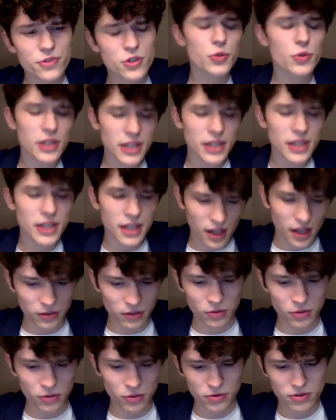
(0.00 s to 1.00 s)

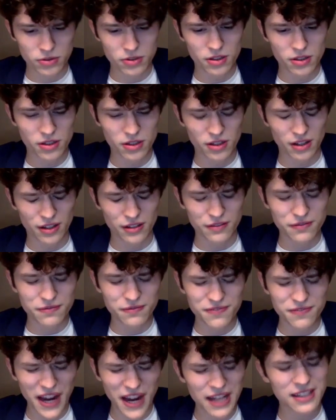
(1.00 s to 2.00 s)
Julia I lose,
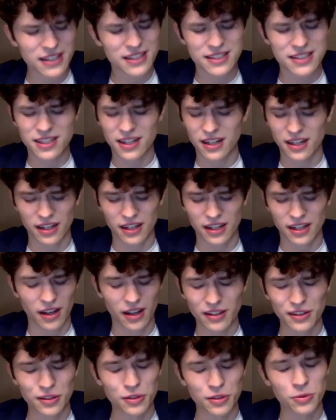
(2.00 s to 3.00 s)
and
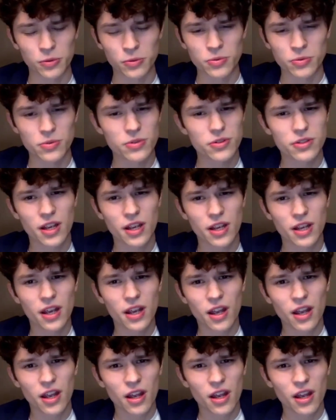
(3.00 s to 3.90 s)
Valentine I lose.